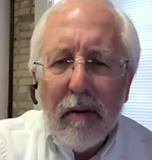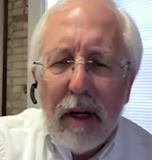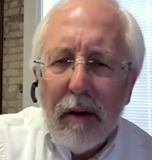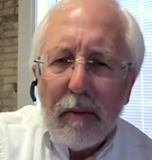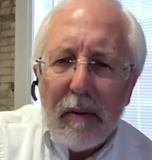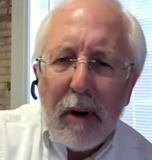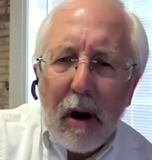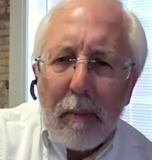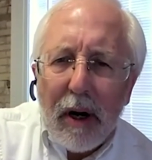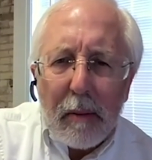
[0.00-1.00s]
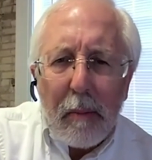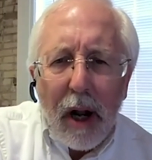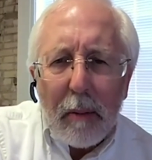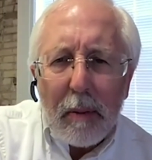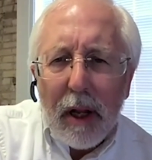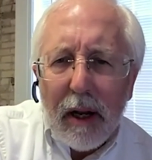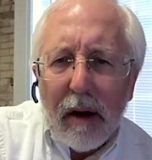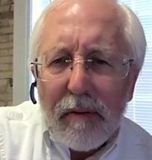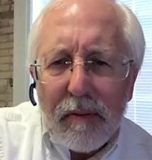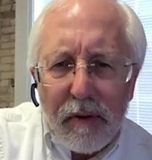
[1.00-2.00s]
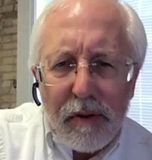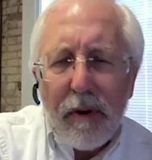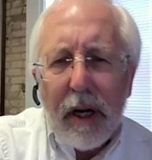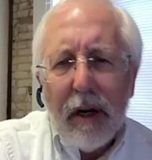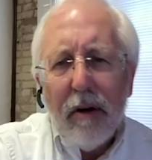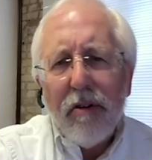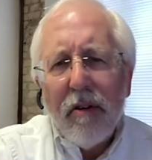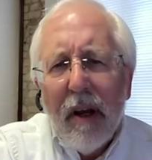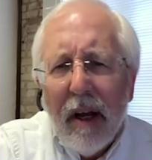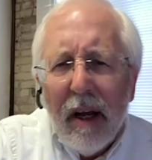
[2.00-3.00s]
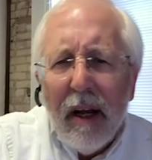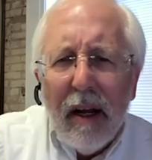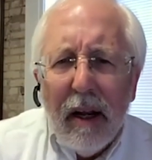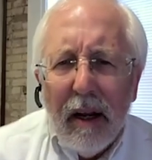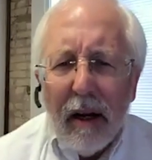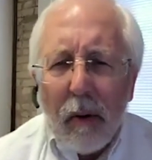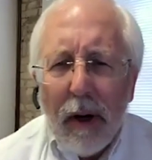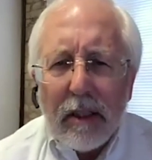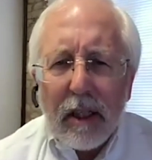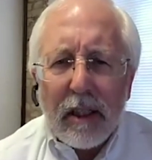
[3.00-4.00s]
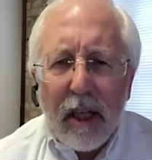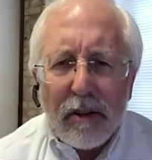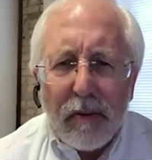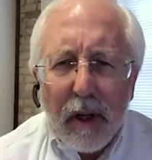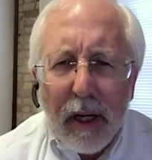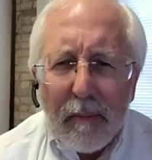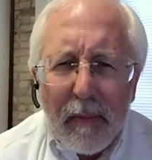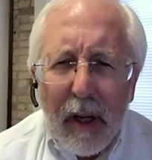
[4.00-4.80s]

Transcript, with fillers: And we've been operating the pilot plant now for, for three years and quite successfully.